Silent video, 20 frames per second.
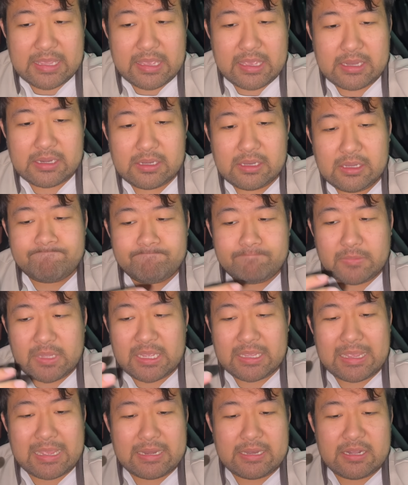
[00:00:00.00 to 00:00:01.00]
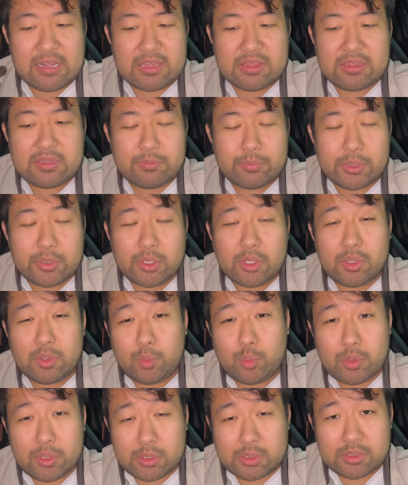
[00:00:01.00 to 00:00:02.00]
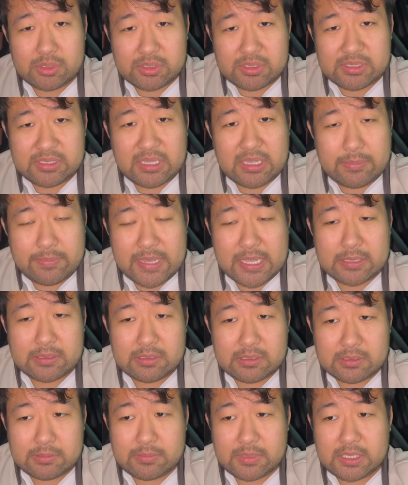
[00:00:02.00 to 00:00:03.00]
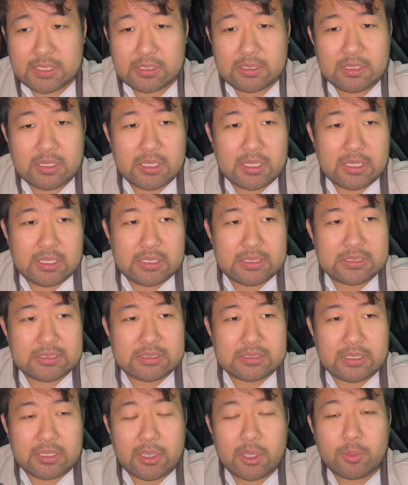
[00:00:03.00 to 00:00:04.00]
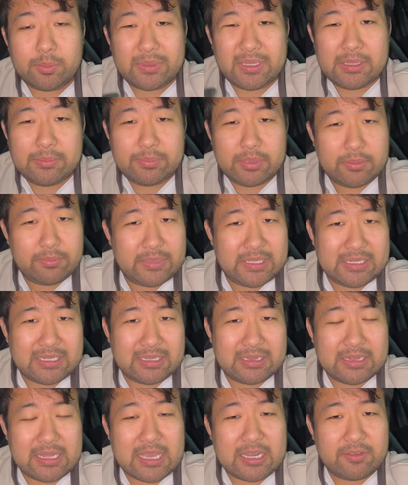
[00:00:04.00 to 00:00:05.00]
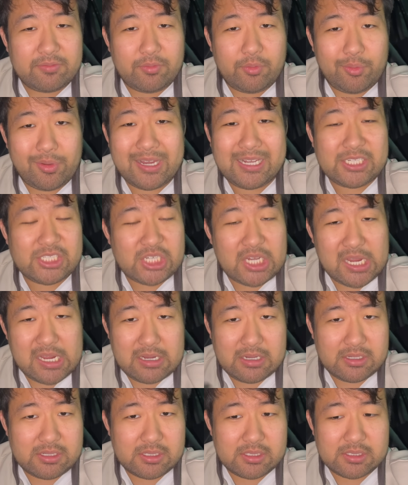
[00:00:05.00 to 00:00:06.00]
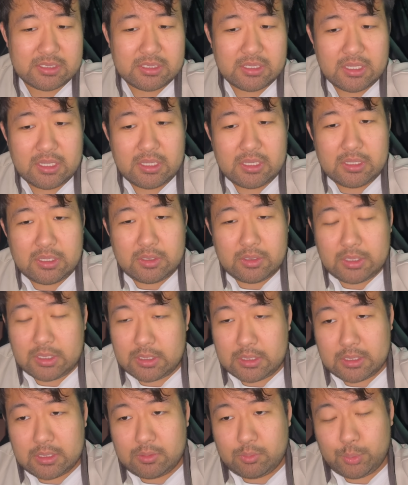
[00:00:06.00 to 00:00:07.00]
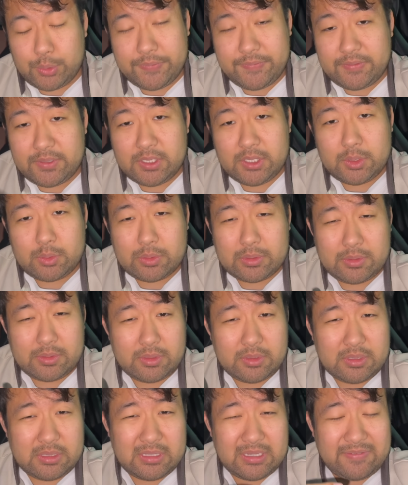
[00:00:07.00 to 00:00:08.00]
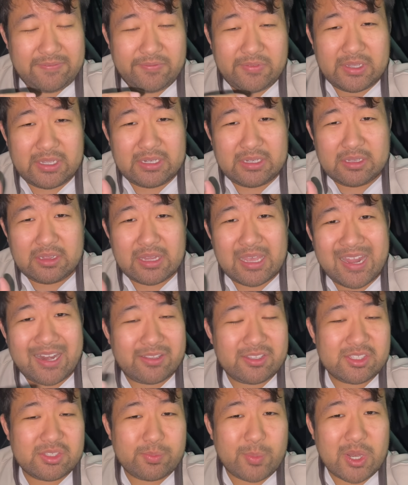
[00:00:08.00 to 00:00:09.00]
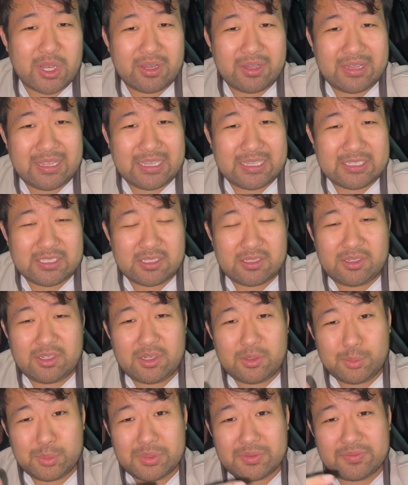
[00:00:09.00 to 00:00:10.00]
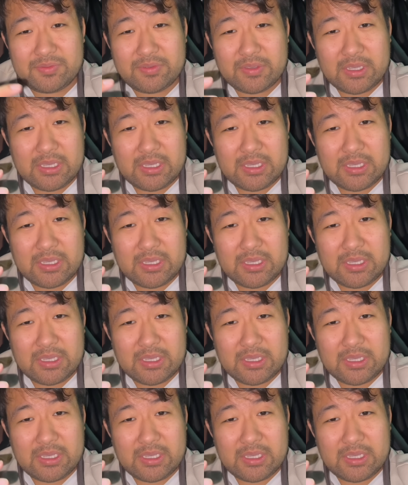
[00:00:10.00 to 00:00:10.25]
and I got nothing but good words to say about him. And he's helped implement a lot of great changes uh, with NIO, and they've done a lot of smart things in terms of